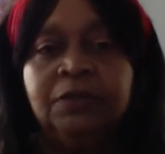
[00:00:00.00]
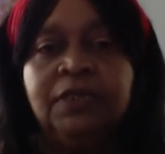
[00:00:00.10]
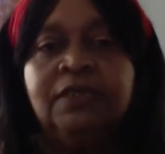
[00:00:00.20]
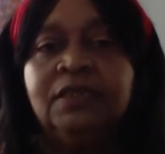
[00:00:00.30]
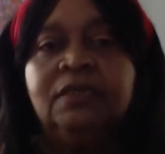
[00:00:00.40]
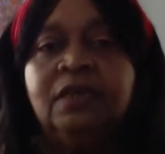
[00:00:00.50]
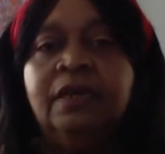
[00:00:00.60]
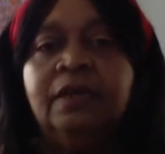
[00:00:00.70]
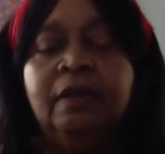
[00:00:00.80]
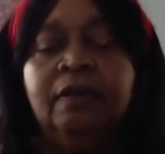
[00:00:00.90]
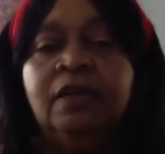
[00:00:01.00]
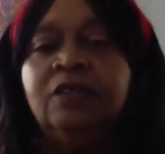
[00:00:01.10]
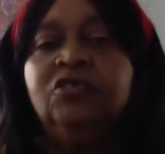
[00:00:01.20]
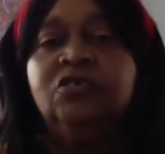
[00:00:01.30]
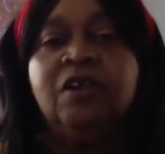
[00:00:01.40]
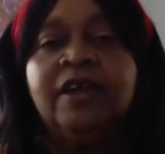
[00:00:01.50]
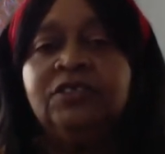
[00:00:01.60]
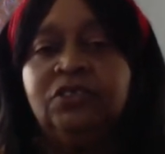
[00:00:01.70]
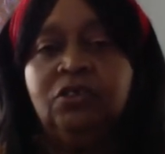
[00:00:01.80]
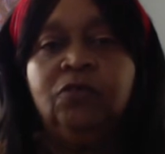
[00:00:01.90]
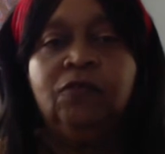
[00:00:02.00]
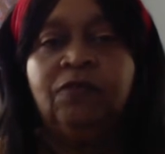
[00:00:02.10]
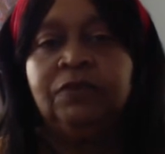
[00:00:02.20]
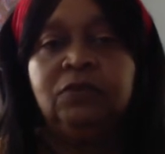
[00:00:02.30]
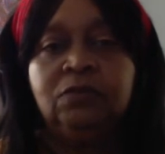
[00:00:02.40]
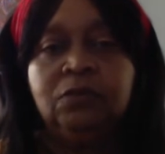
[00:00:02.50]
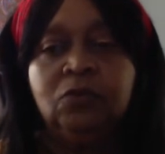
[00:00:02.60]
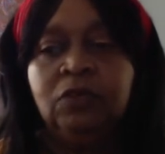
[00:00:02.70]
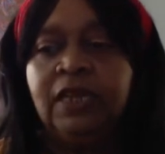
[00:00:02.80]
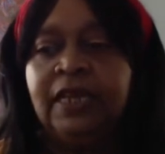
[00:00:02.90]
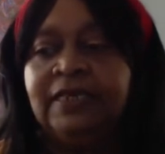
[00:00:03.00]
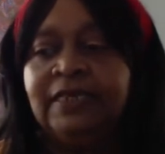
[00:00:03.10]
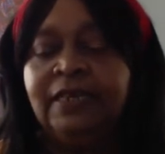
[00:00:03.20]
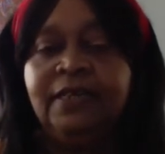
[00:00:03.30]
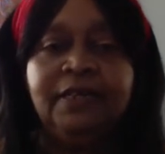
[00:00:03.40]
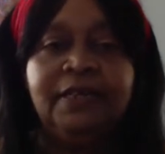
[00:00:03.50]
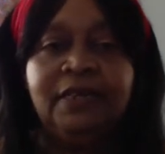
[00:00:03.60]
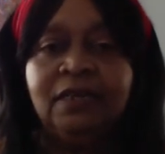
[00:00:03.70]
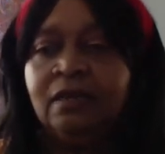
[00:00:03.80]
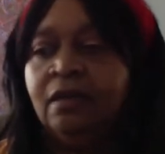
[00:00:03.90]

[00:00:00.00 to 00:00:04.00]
They did their international festival and they did it, and